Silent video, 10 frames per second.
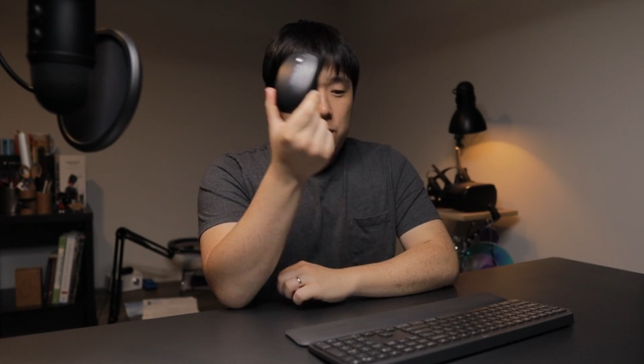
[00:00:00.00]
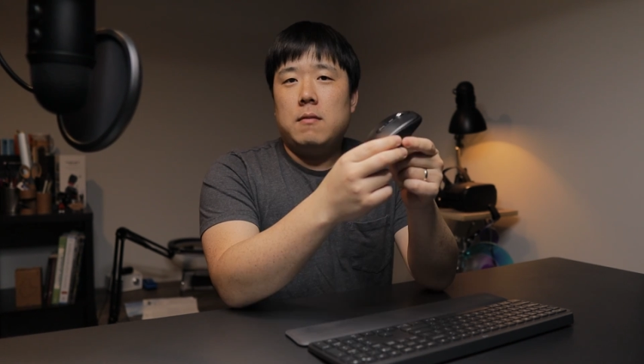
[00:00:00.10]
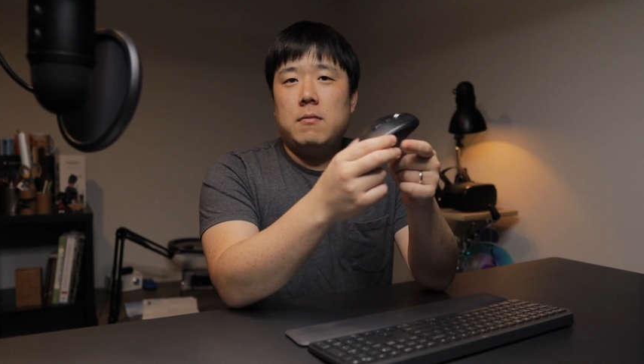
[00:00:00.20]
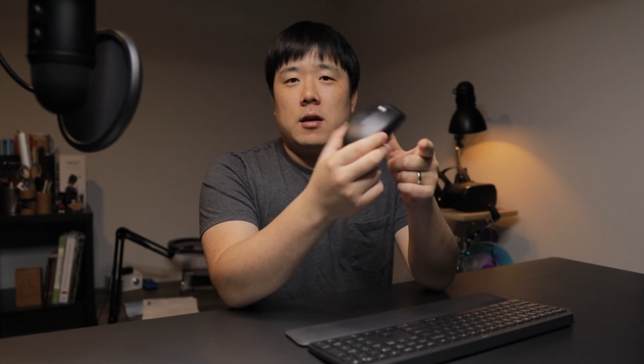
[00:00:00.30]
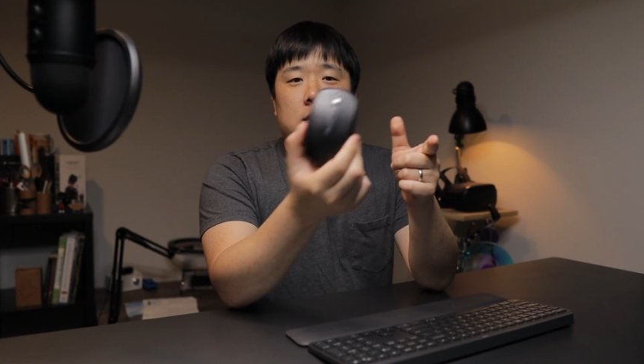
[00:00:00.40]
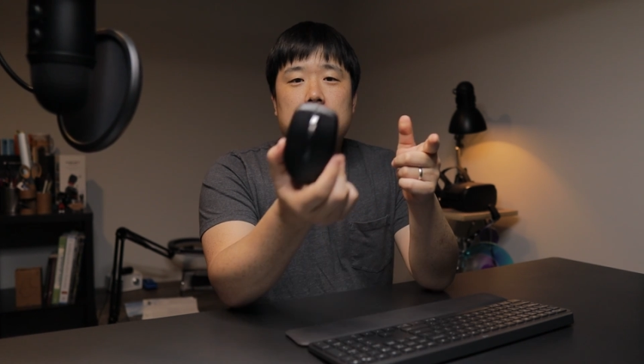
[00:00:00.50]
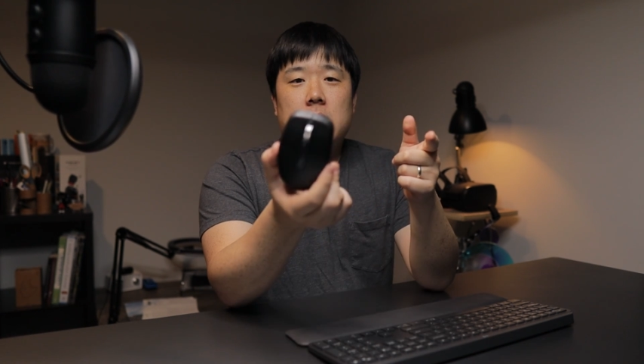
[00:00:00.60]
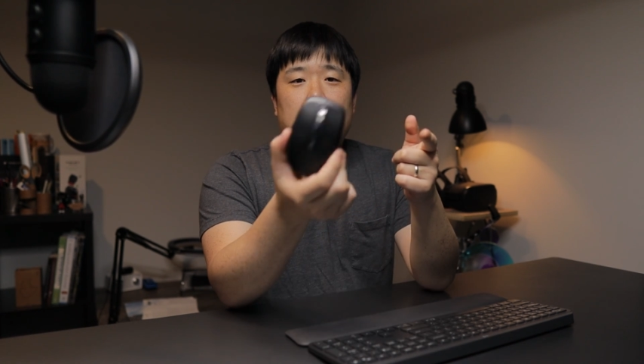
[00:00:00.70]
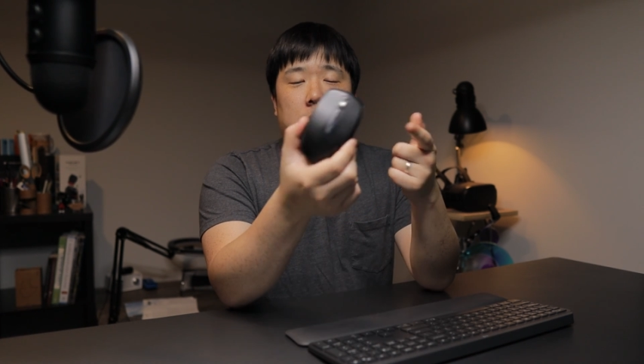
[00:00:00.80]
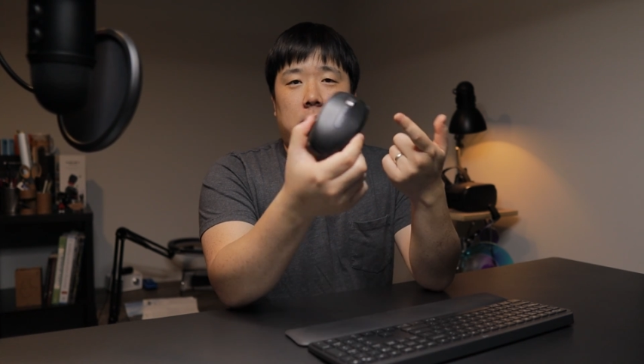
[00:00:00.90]
And because
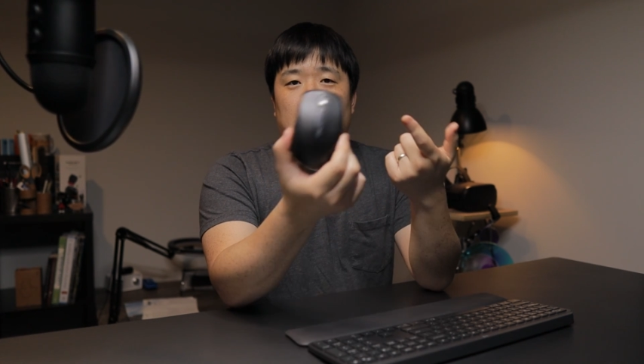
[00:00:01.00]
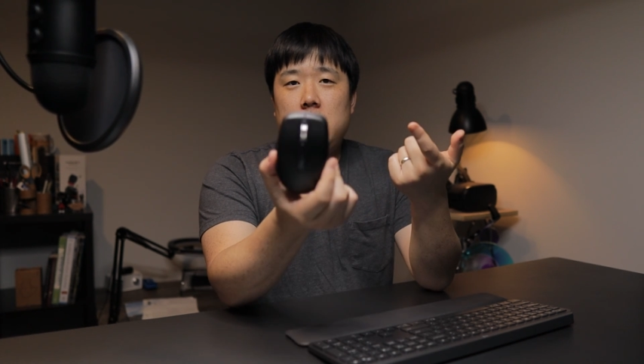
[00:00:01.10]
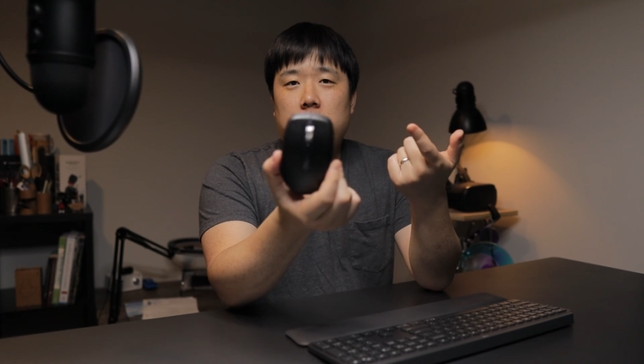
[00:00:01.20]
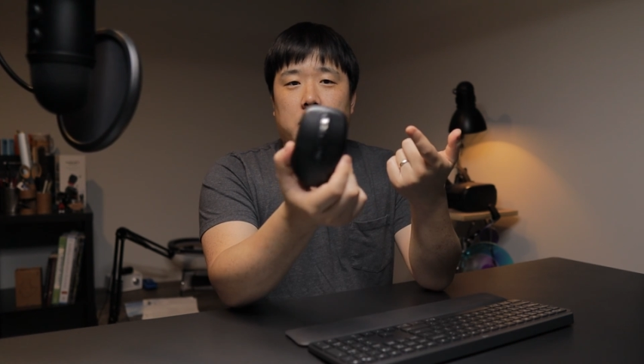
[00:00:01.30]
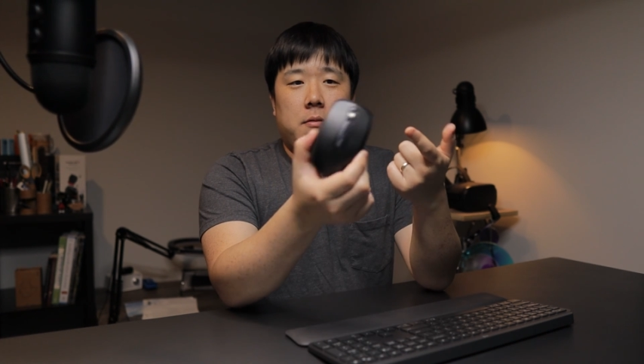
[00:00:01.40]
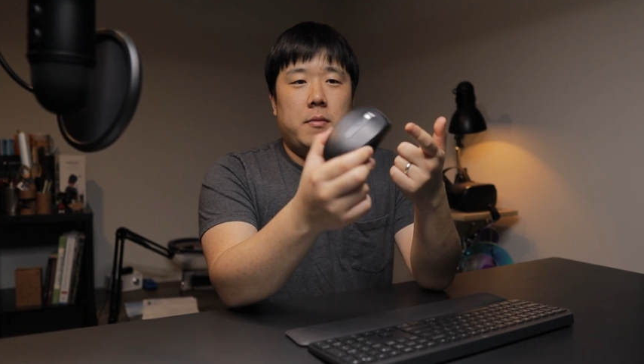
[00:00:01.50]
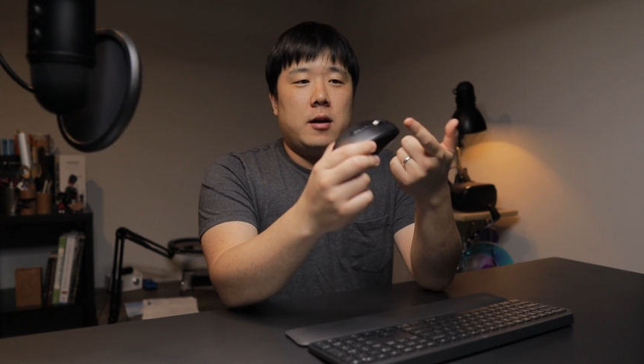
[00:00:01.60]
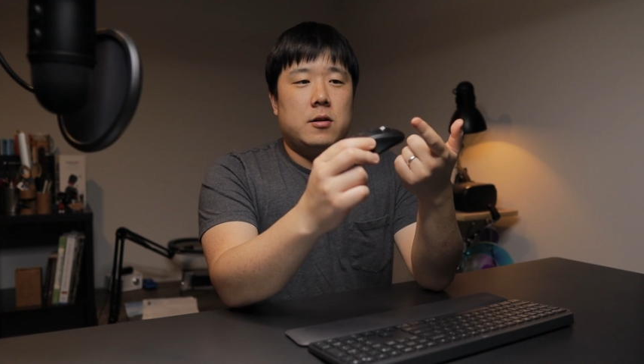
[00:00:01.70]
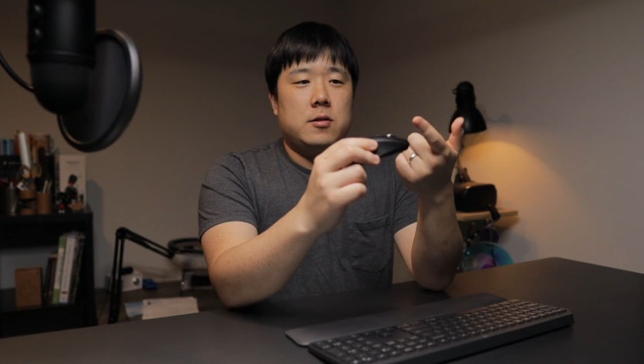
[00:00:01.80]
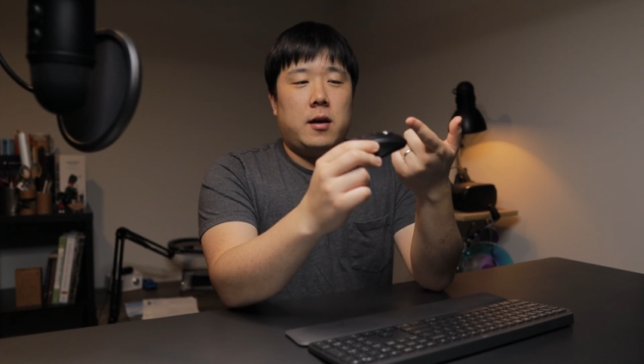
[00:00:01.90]
now the Anywhere
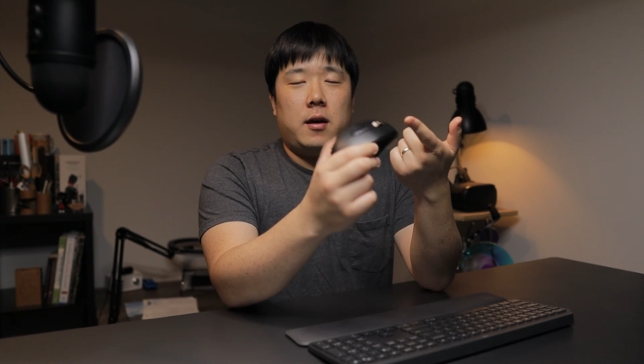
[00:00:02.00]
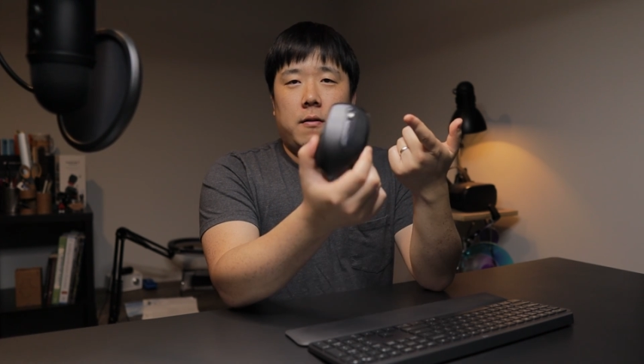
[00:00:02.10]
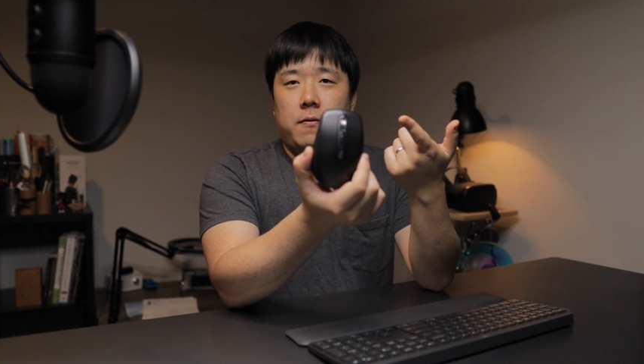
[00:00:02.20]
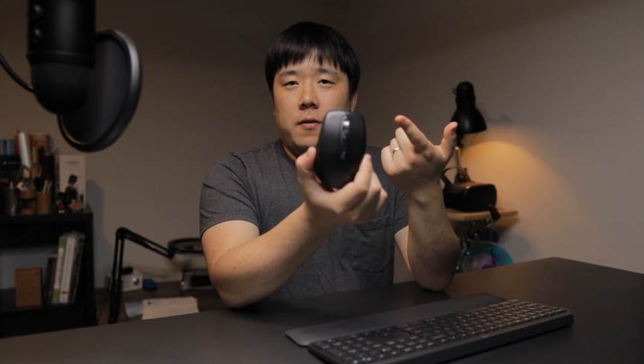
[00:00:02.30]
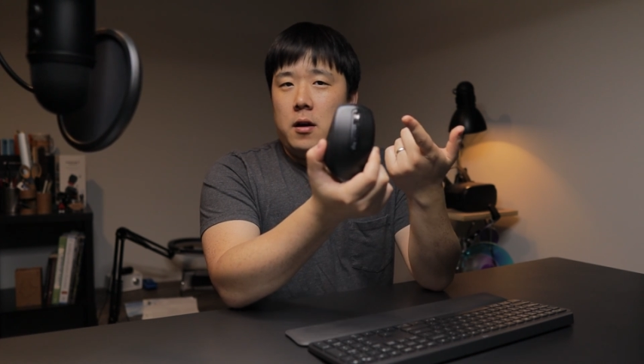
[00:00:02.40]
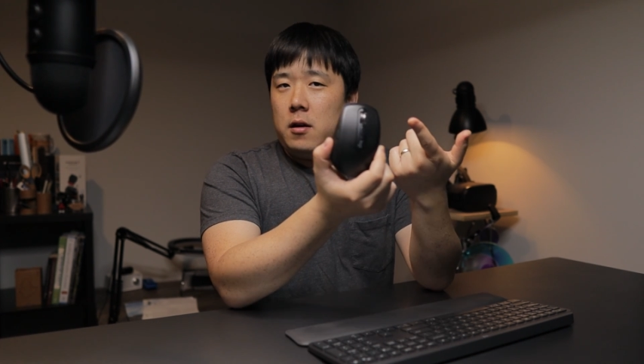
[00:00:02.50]
mouse have